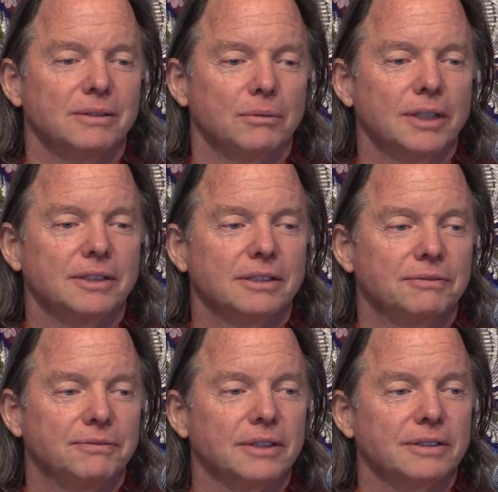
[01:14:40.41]
What's the
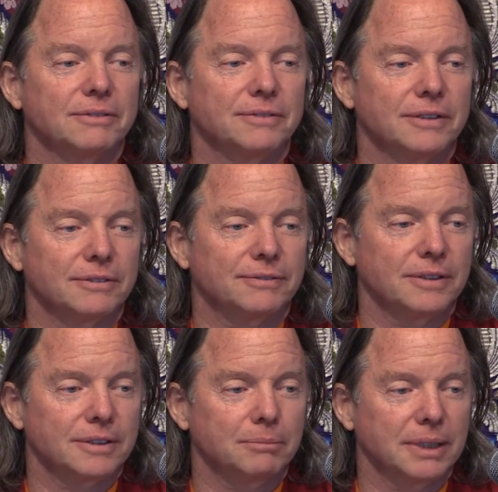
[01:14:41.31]
photo for the
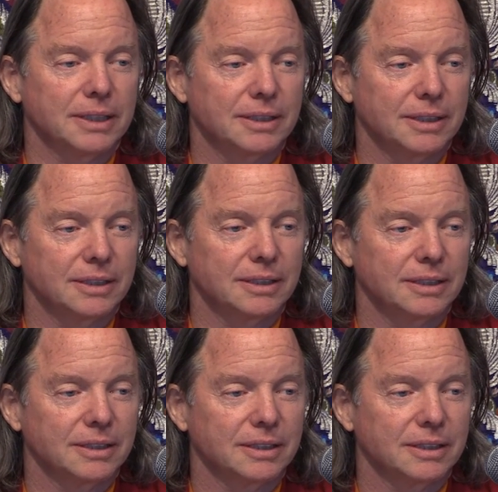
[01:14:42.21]
first meditation?